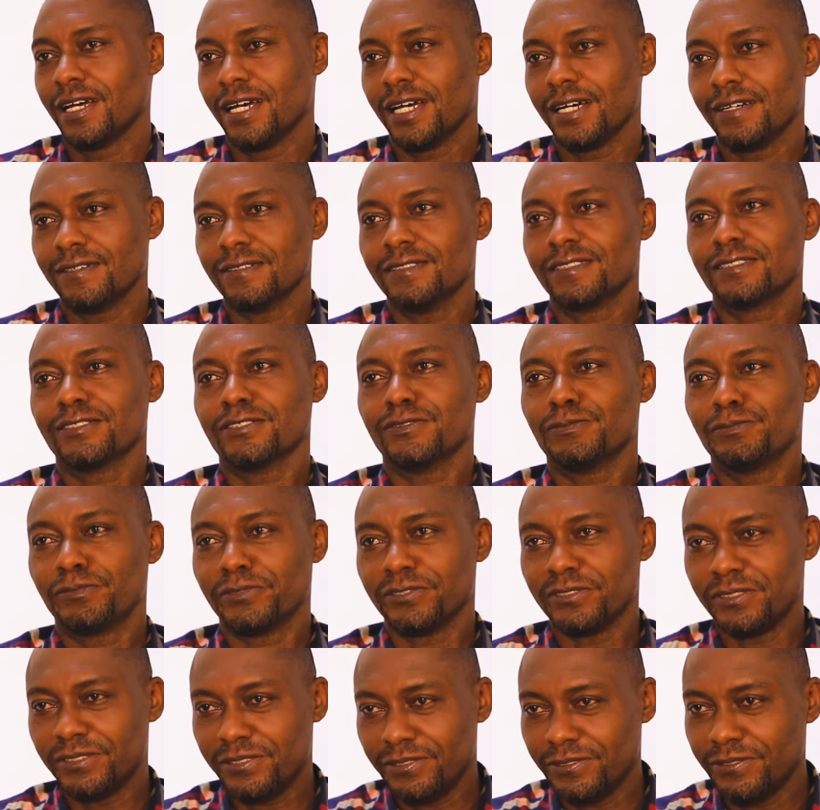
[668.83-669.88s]
I was
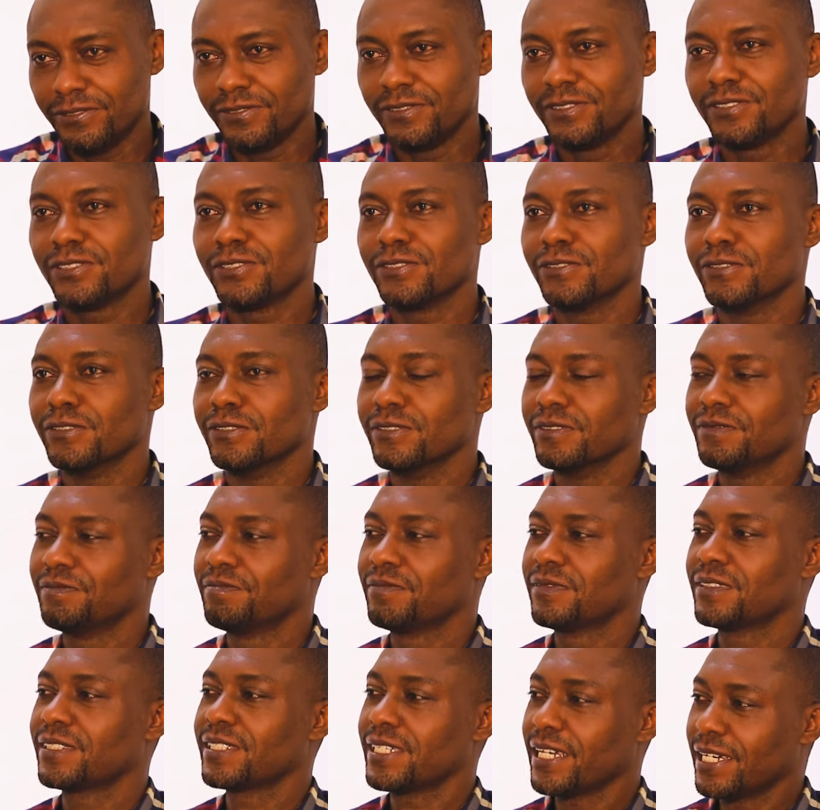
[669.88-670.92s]
opportune to
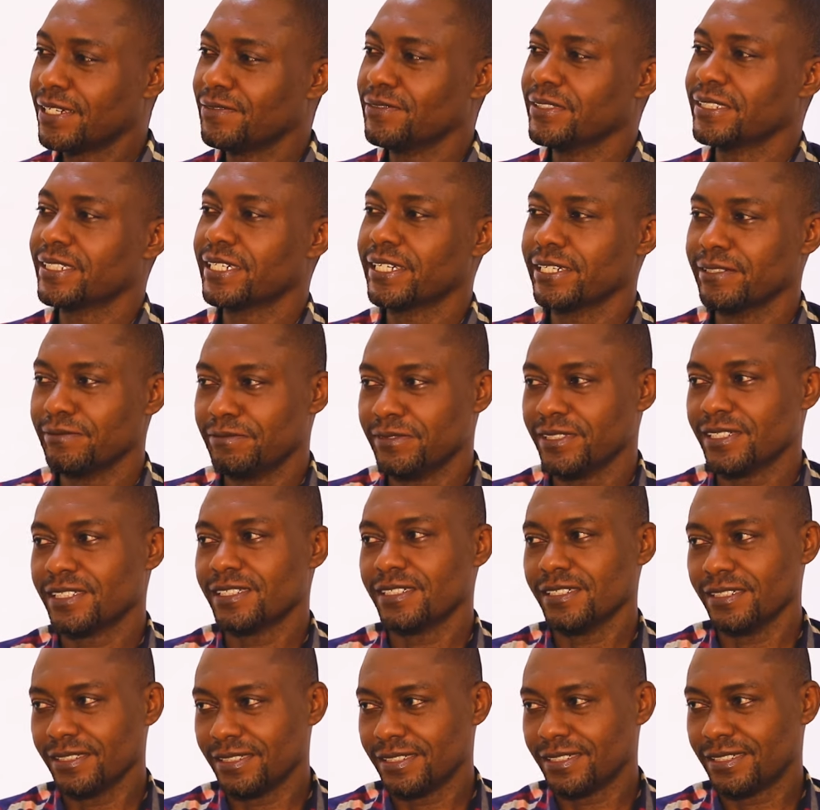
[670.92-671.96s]
serve in Kebbi
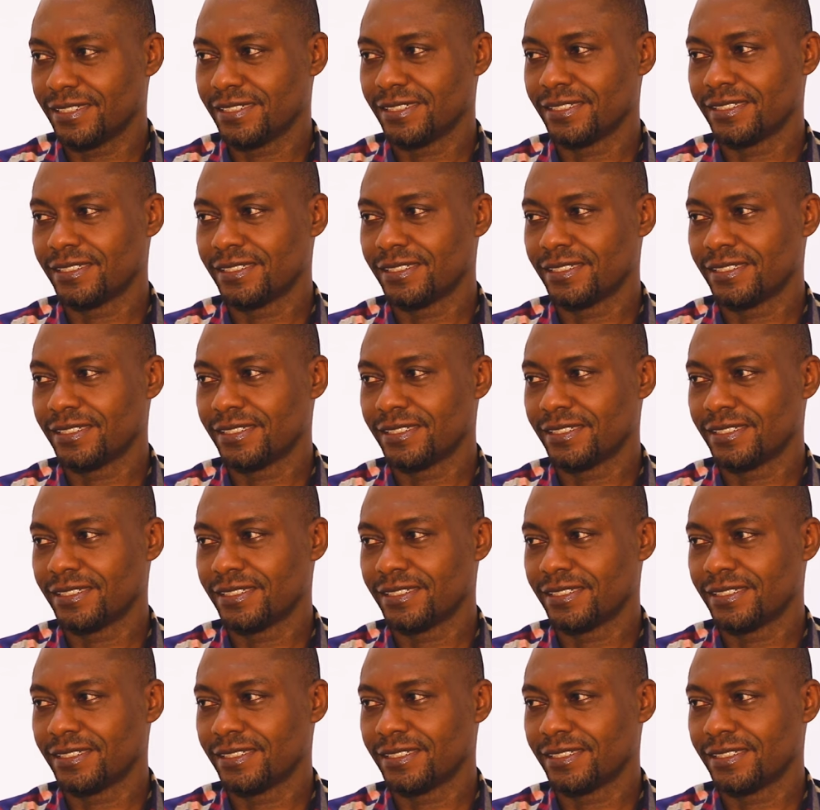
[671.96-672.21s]
State.